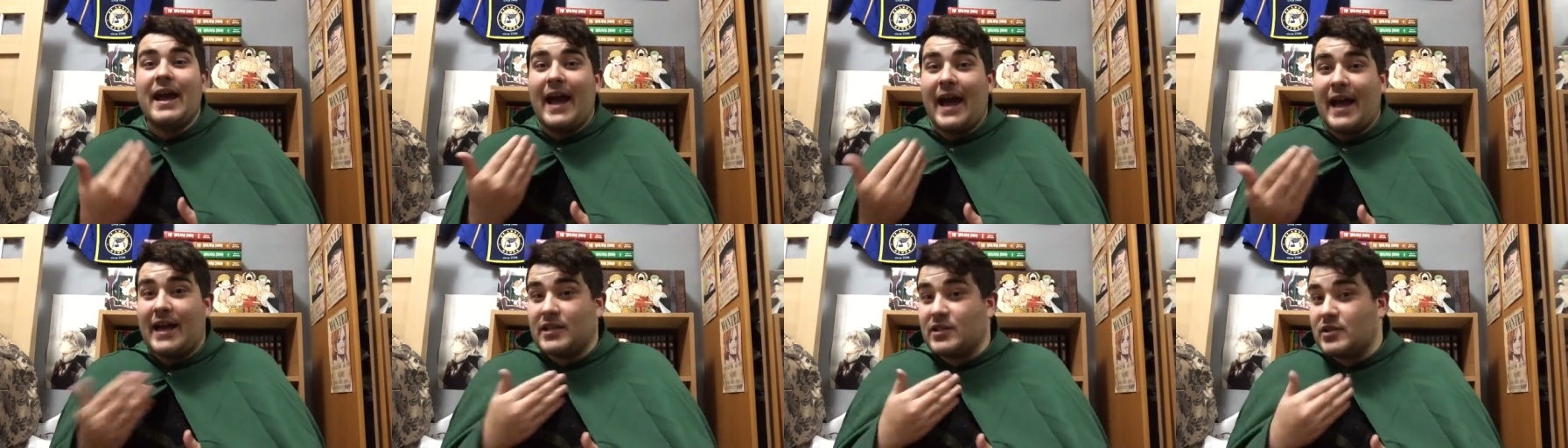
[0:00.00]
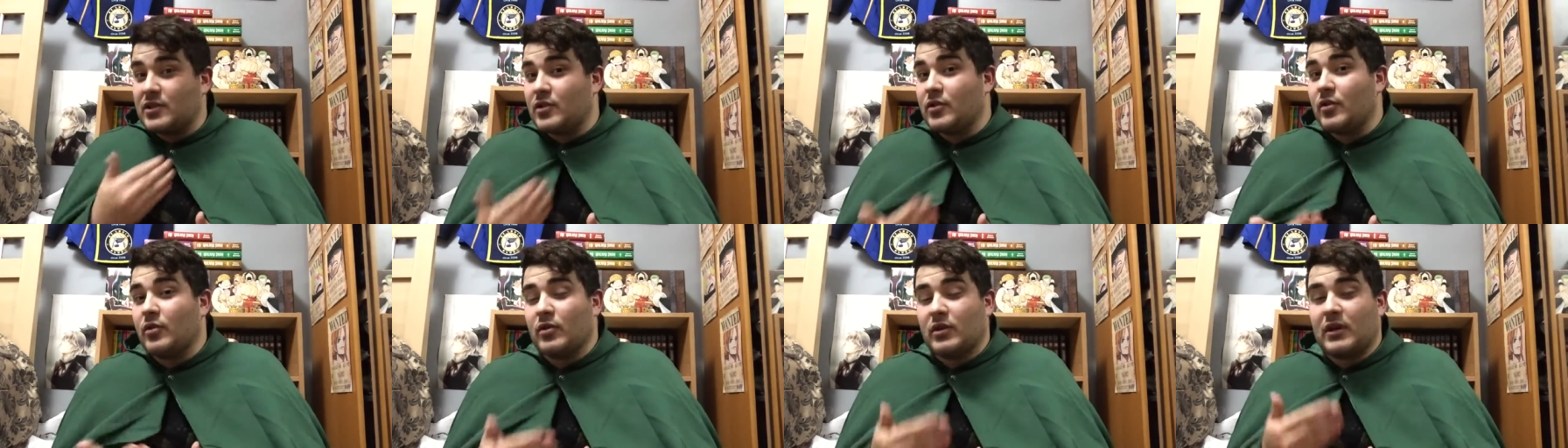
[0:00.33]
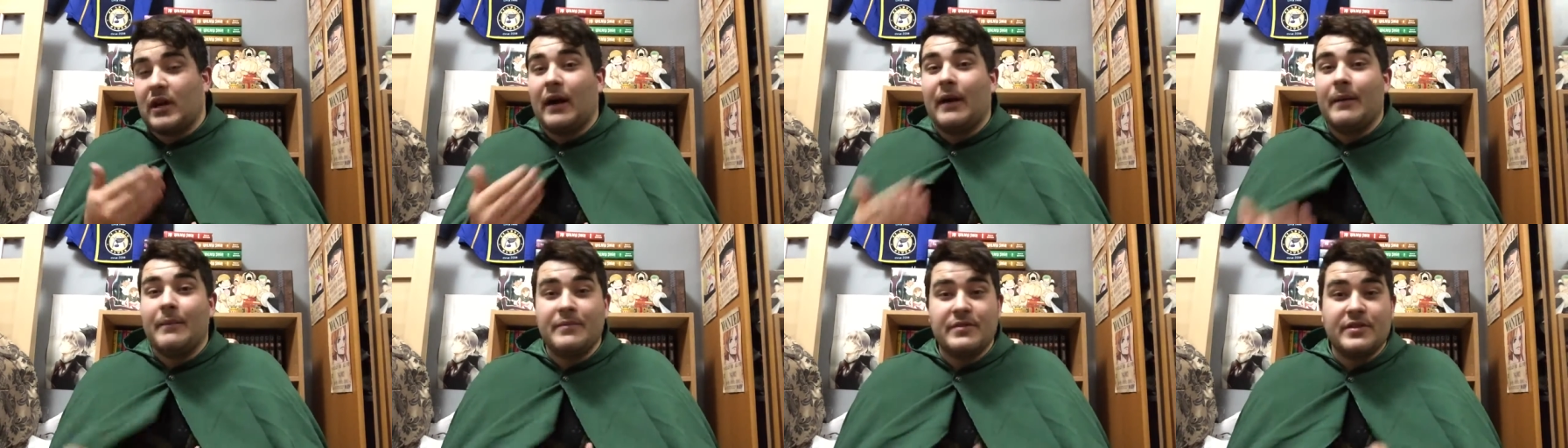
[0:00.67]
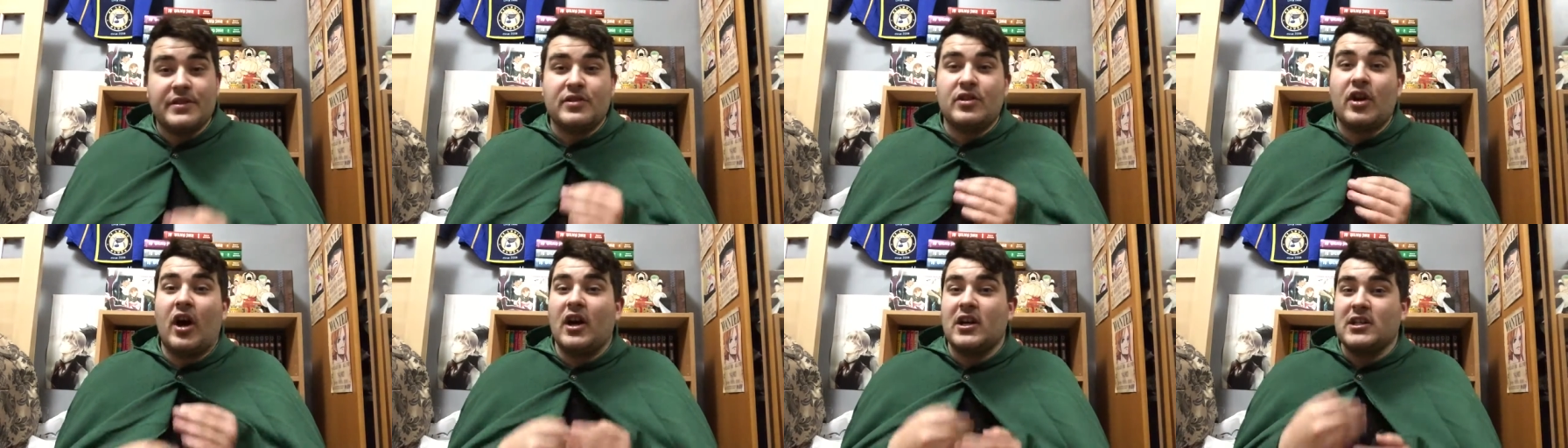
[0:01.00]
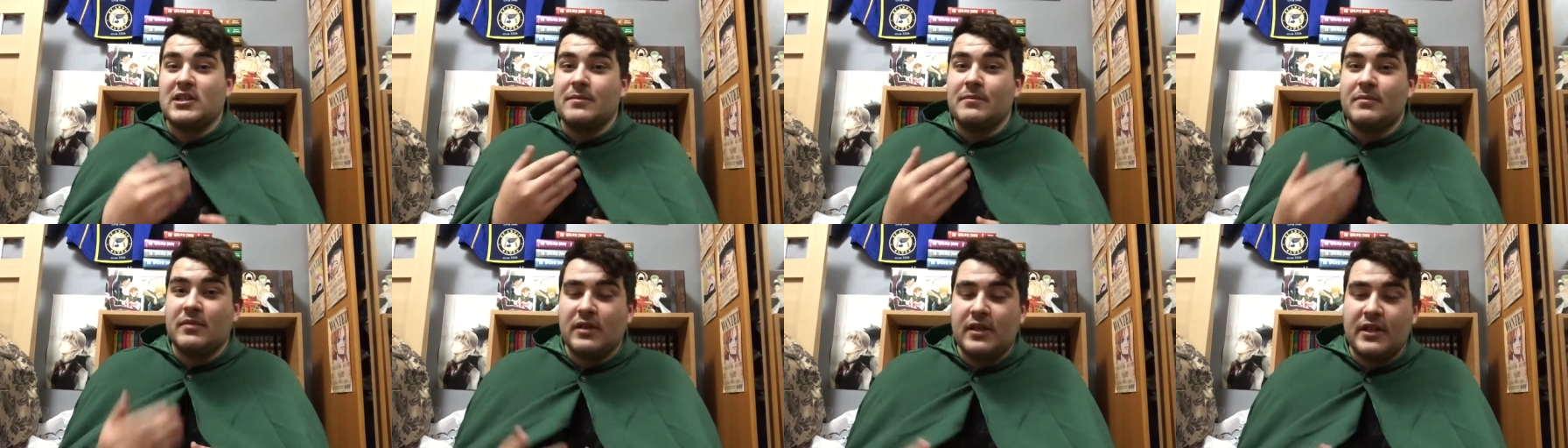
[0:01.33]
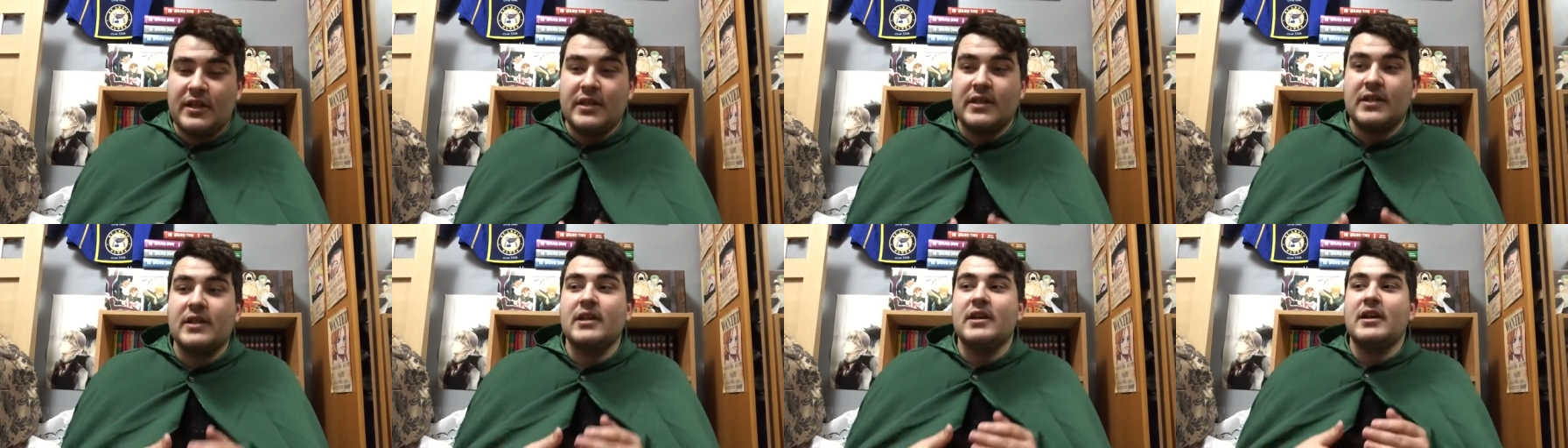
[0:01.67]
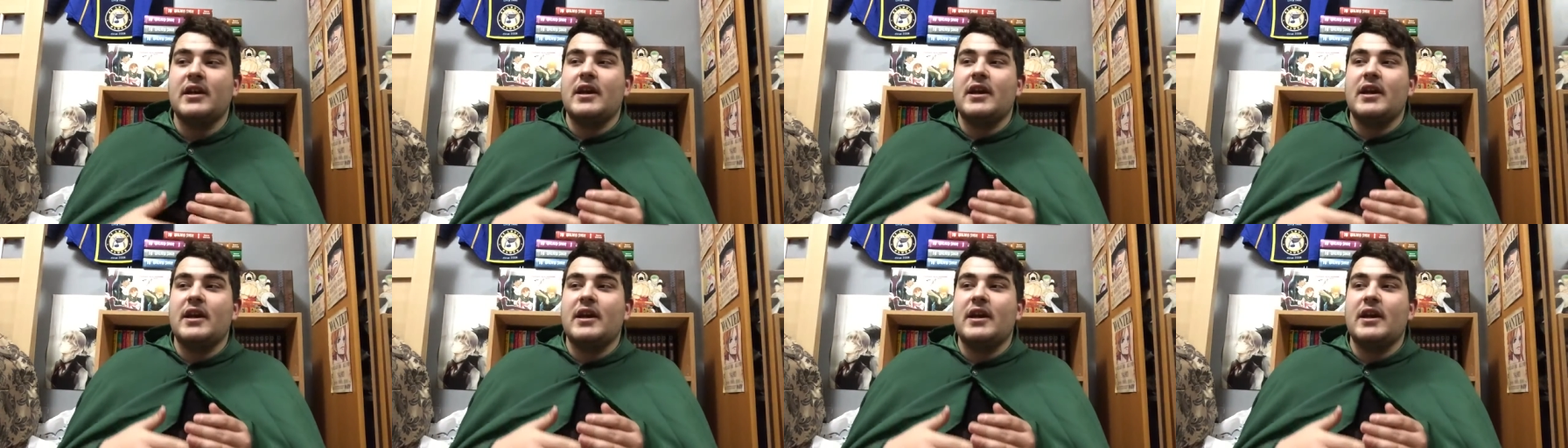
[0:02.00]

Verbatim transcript: Escanor comes and talks to Merlin,